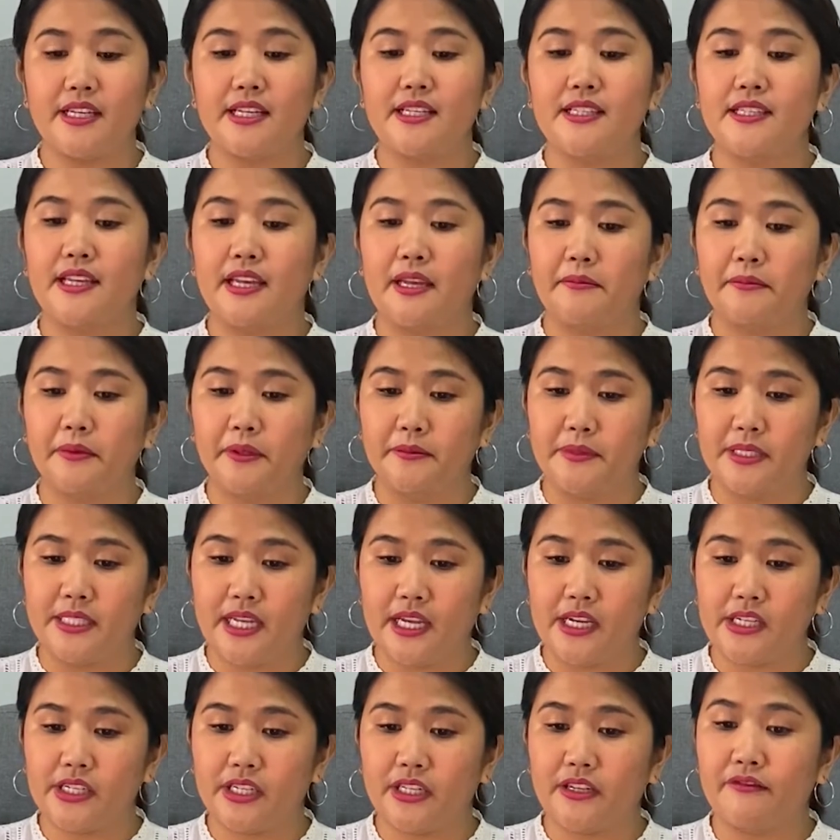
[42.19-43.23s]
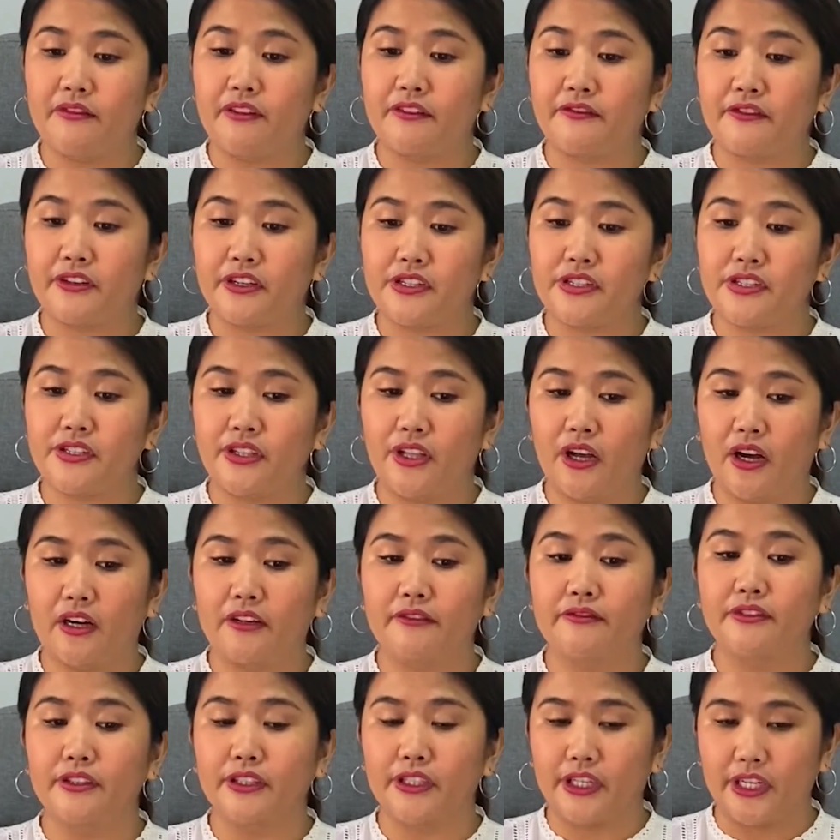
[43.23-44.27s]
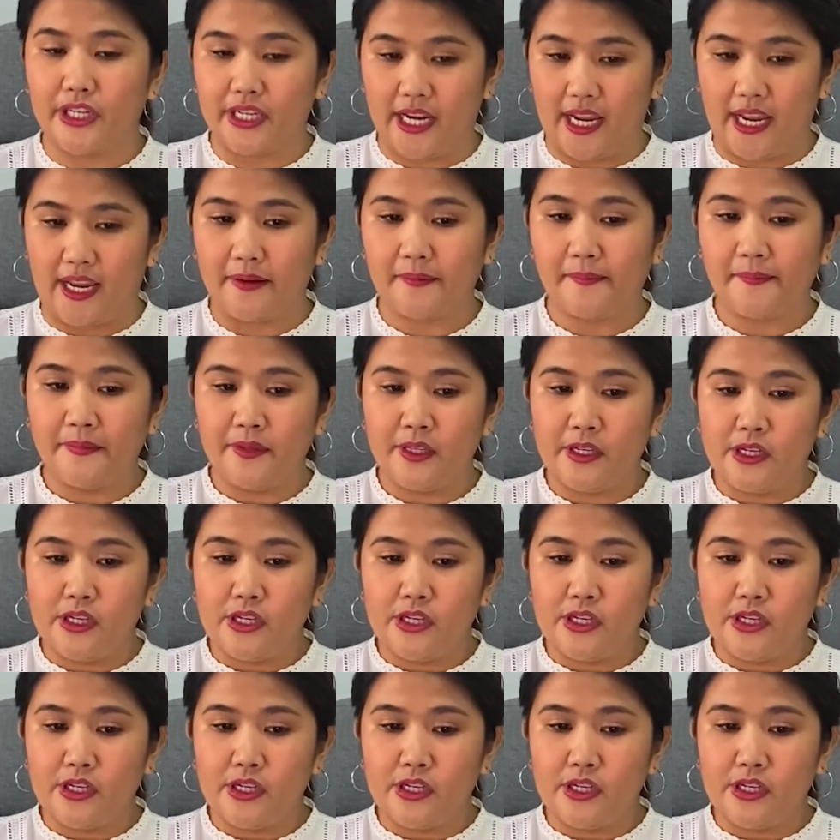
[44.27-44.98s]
is the implementation of the first law of learning.